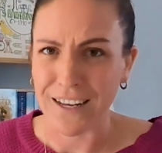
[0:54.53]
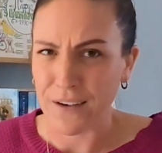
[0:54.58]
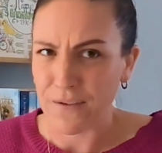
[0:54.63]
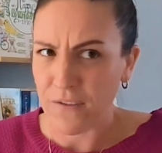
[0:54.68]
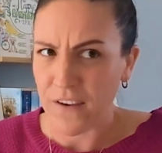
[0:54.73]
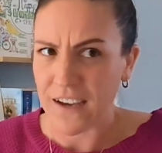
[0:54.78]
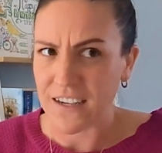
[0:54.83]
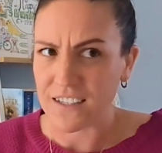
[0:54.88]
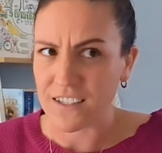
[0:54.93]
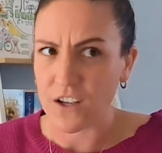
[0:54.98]
In
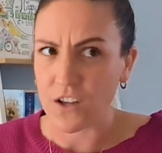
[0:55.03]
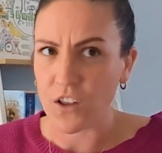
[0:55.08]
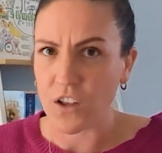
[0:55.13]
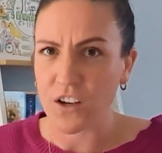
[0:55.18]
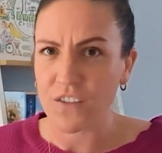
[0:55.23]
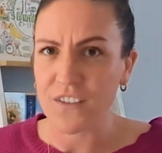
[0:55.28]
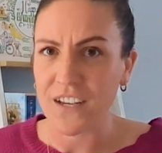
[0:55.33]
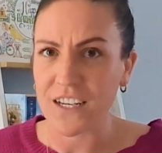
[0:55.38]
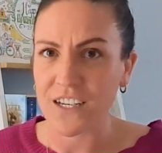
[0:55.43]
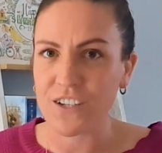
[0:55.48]
fact, a lot
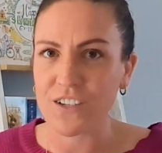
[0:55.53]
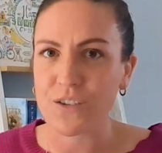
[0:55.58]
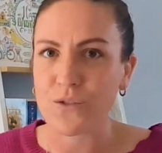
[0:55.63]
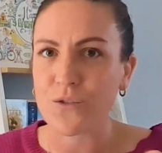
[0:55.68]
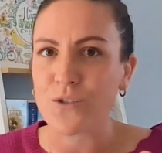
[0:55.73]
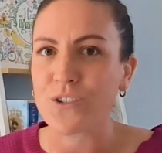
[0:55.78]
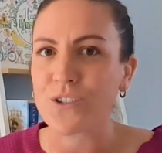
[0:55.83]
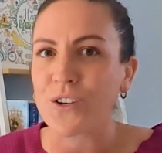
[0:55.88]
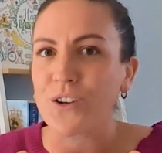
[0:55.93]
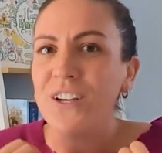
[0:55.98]
of teachers are
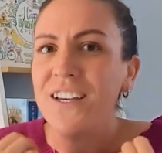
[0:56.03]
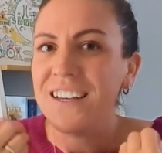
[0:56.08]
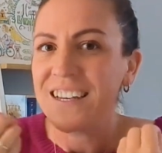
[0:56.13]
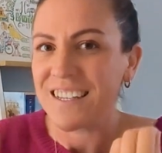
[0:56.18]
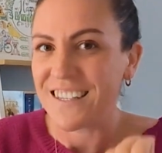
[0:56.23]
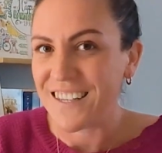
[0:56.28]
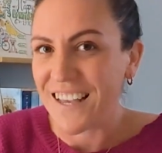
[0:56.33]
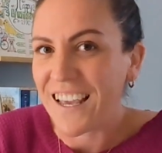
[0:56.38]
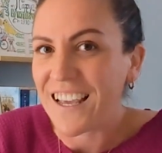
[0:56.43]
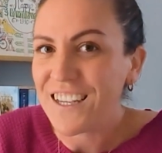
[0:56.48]
also
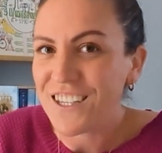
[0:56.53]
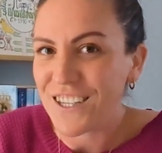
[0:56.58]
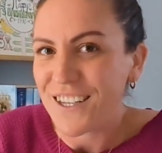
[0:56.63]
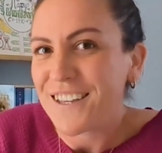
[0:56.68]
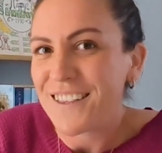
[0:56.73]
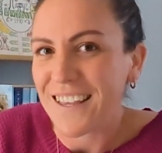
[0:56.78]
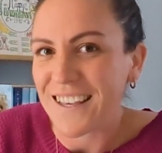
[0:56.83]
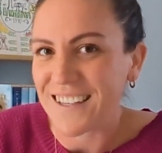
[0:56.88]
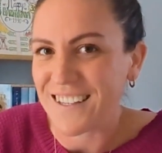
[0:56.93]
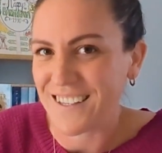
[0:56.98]

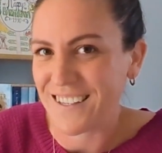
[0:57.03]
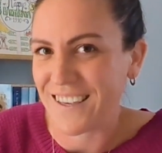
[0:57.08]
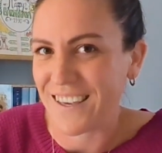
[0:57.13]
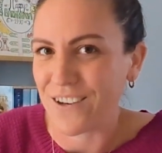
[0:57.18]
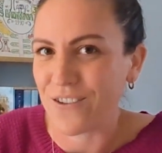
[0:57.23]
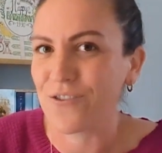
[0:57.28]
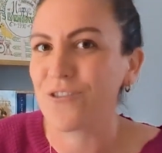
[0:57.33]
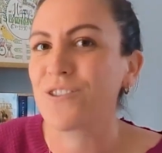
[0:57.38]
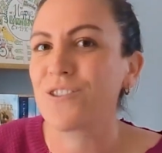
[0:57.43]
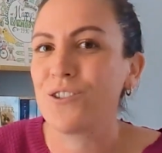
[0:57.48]
teaching these
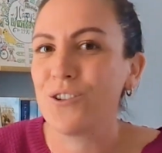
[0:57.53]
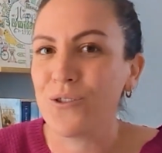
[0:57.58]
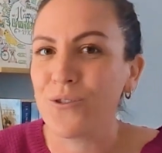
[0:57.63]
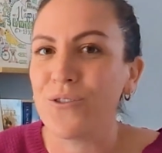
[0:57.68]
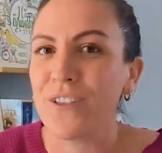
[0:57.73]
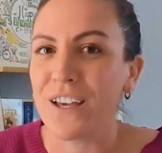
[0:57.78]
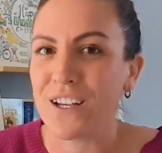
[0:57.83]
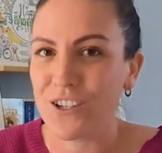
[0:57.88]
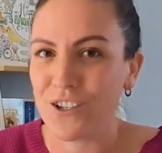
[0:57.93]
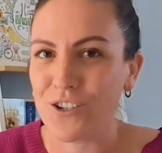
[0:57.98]
skills to
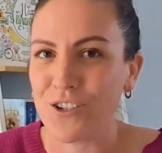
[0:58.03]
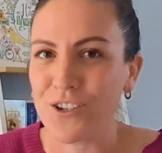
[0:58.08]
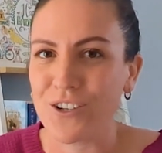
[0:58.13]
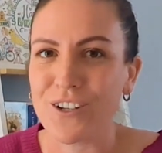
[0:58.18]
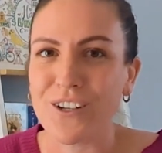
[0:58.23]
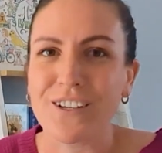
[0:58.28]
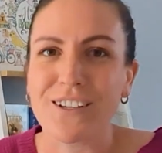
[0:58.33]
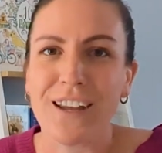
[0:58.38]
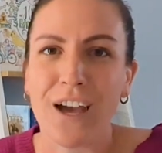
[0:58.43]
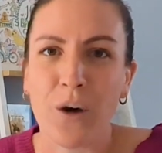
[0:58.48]
their
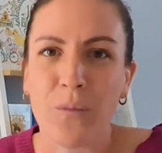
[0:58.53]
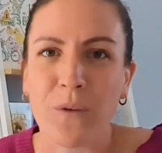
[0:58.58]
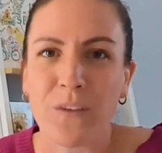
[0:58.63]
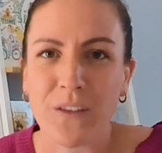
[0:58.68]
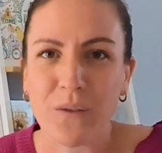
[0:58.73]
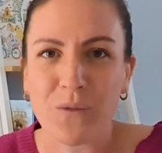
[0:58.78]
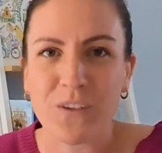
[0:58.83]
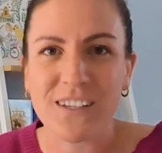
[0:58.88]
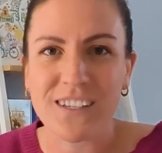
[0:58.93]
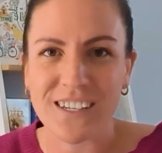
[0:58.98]
students and helping
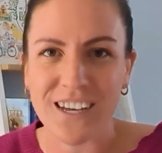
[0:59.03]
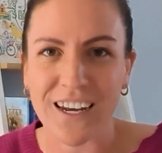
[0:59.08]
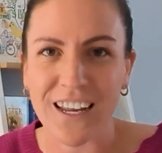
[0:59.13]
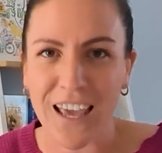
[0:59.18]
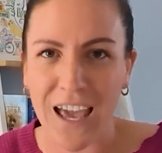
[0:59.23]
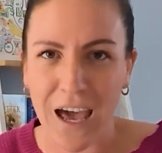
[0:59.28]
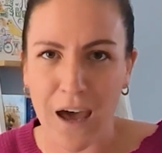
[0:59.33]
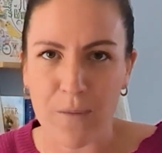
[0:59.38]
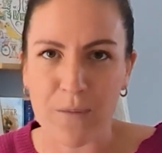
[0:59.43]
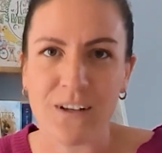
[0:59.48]
them with study
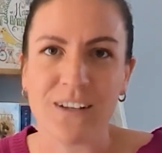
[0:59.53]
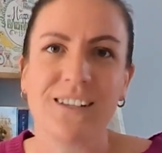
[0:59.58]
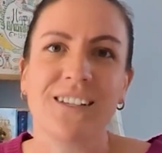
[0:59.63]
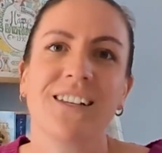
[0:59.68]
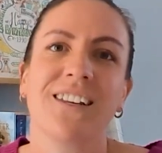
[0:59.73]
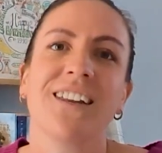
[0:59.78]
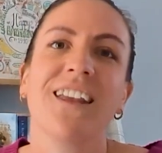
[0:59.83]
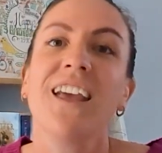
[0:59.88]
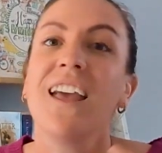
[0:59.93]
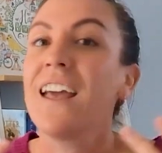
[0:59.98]
habits
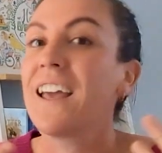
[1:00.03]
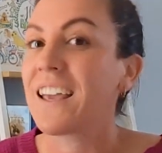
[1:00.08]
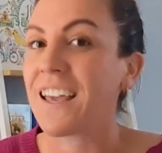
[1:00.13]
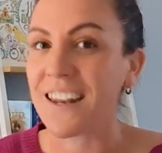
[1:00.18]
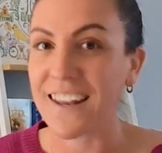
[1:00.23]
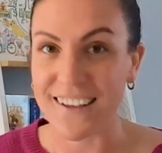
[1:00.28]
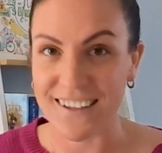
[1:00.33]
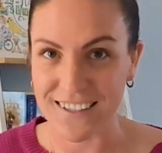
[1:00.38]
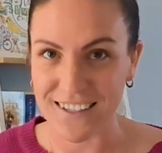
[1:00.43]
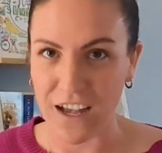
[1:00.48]
and
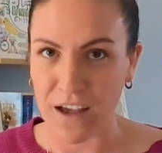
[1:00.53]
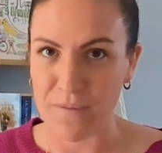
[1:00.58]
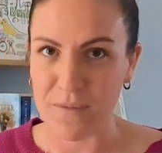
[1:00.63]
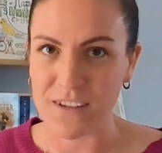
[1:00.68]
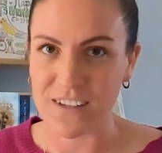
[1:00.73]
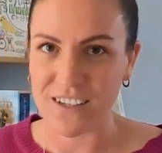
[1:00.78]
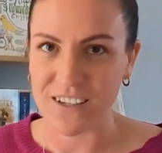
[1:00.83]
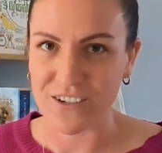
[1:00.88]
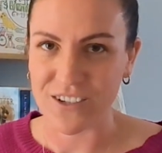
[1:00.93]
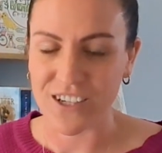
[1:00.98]
getting
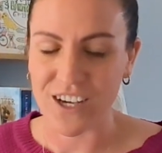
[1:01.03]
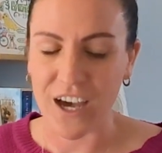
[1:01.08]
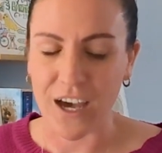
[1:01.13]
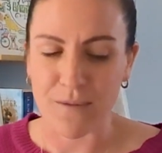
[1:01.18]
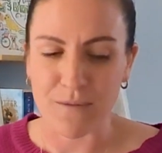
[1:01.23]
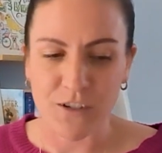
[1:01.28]
assignments in on time.